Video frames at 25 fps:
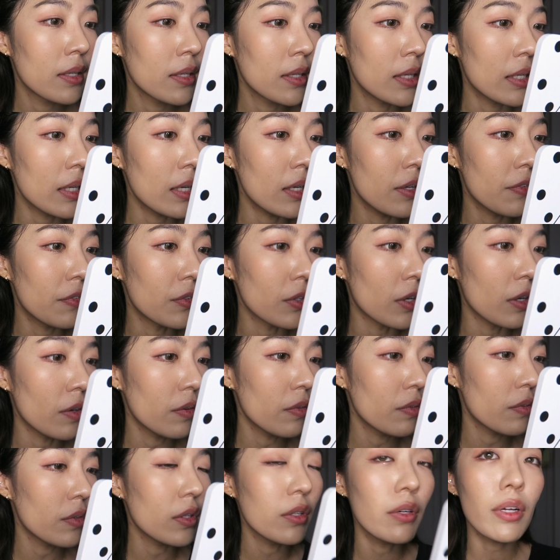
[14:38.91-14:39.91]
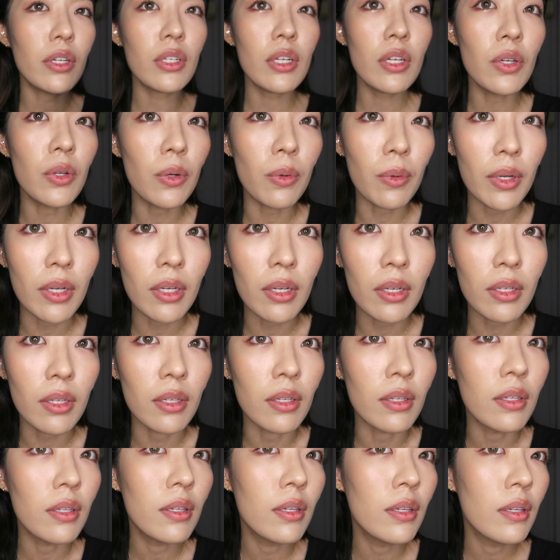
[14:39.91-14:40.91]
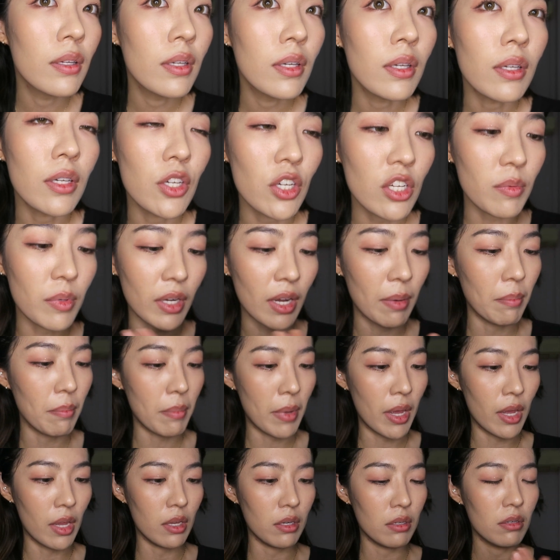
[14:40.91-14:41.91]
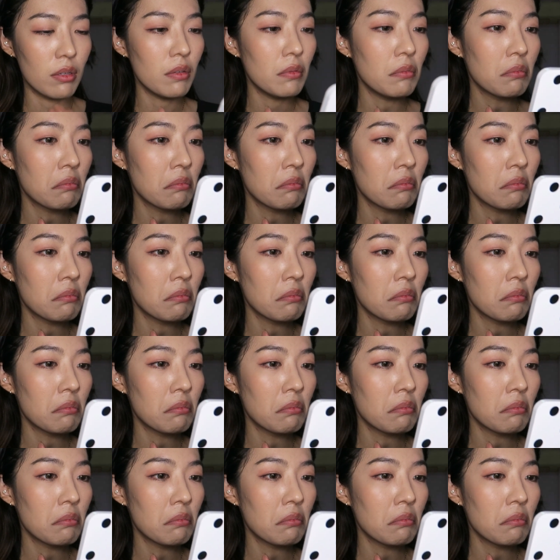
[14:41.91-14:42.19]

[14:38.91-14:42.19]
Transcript: Did it lift off? Oh, actually no, it didn't. It just become matte.